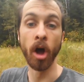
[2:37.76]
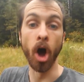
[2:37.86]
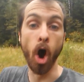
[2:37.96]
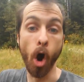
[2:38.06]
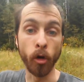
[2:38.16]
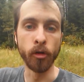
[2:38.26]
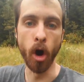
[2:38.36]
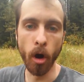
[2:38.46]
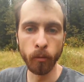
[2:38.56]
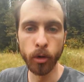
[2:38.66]
our
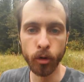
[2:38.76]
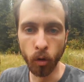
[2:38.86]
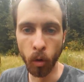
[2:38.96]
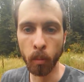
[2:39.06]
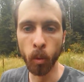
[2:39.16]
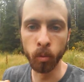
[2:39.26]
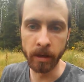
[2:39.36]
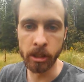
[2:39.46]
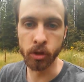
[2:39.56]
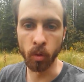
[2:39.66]
non-renewable
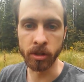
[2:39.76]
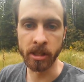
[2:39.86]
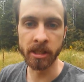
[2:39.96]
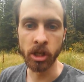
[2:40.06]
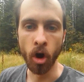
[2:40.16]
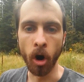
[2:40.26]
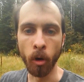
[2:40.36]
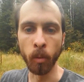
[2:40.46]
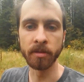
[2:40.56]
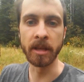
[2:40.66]
resources are
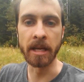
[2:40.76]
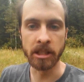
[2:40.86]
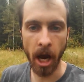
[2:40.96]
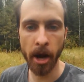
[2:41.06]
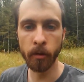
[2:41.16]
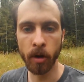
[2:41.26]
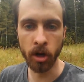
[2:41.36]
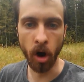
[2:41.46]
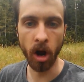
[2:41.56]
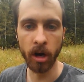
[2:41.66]
what the entire
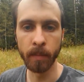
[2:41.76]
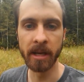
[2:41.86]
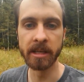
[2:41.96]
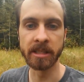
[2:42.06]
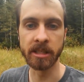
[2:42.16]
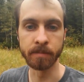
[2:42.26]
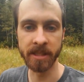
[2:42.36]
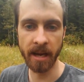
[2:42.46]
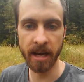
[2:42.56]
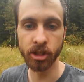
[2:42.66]
economy is
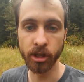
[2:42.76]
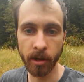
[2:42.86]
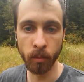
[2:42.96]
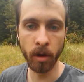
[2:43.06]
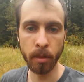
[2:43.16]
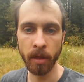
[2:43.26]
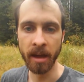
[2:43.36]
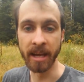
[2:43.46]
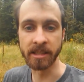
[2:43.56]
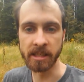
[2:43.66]
substantiated with
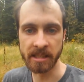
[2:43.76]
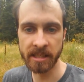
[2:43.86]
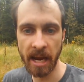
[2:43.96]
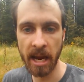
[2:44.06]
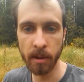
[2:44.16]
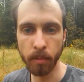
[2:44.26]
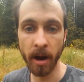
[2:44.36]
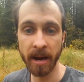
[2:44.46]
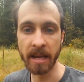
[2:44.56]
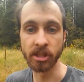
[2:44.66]
and sustained
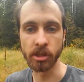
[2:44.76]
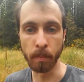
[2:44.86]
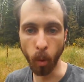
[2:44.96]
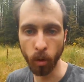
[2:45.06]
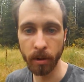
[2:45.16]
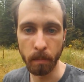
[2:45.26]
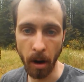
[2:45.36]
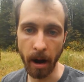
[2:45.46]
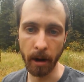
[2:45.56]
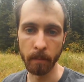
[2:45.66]
by and supported
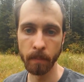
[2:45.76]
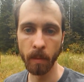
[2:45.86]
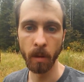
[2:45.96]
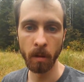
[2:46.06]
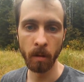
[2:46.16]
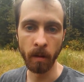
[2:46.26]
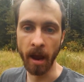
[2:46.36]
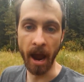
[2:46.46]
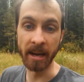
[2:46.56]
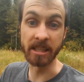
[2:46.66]
by.
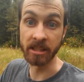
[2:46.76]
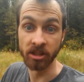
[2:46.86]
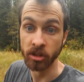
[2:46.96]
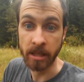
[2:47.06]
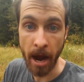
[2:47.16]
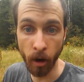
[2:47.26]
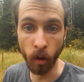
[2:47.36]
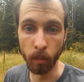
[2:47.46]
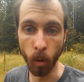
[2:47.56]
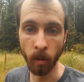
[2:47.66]
And it's
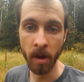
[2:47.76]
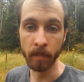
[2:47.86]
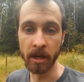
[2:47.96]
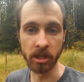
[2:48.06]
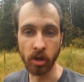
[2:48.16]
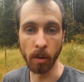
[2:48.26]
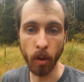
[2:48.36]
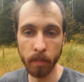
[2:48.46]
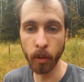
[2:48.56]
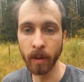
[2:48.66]
terrible because our
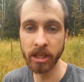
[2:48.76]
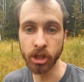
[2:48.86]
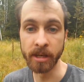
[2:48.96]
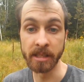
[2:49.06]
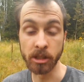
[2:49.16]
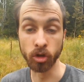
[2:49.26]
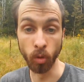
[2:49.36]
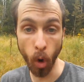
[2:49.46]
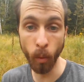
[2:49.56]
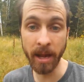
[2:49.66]
population is
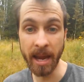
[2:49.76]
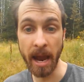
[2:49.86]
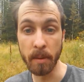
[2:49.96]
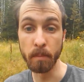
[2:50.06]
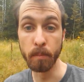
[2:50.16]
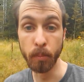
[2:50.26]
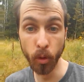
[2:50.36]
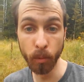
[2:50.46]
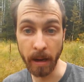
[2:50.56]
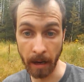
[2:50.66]
growing and
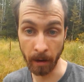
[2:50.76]
booming.